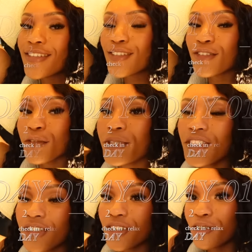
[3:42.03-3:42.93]
So we
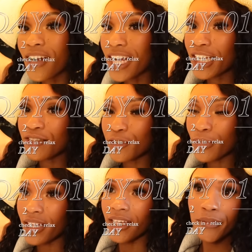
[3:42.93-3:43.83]
just arrived in
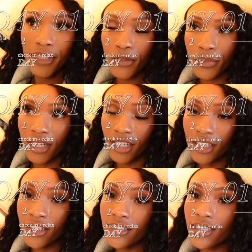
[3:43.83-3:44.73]
Miami. We are
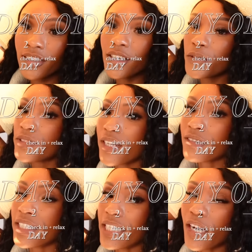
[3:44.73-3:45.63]
currently in the hotel
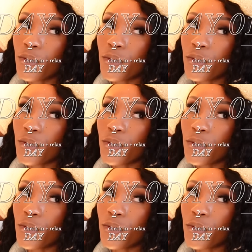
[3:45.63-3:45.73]
right now.